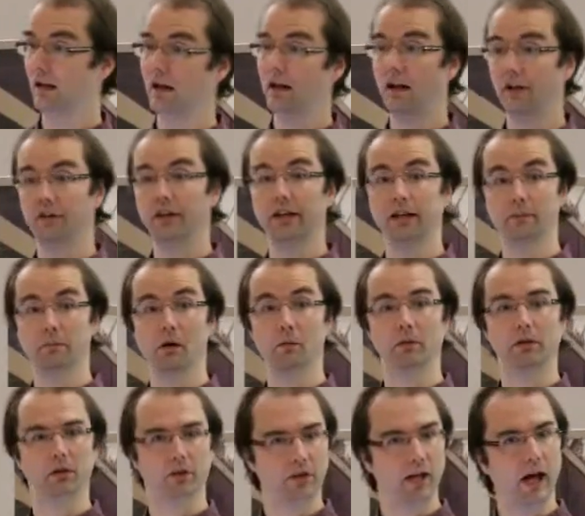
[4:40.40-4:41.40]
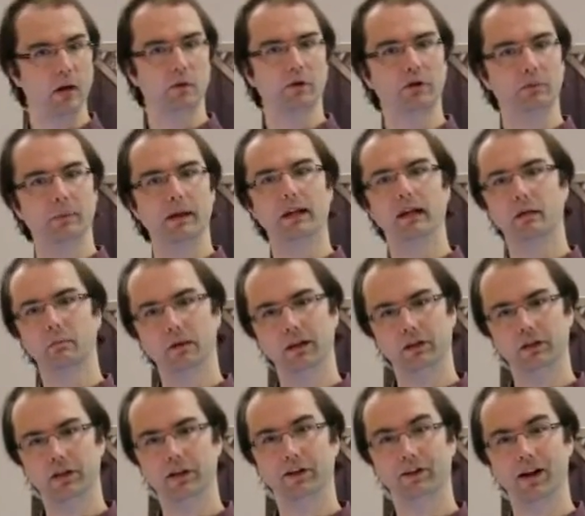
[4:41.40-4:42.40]
I'll take a moment because Howard's making me
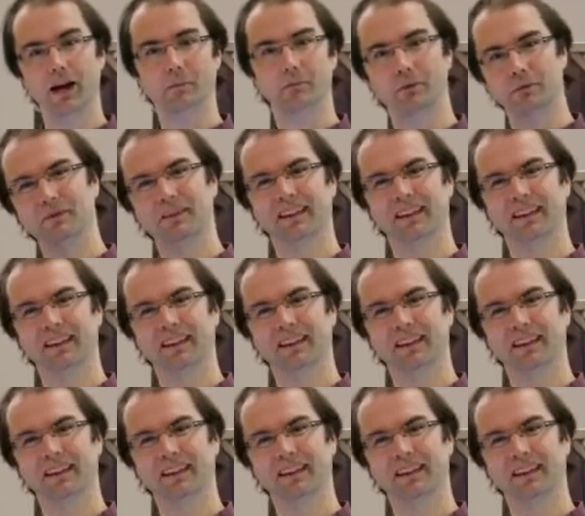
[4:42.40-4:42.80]
tear up.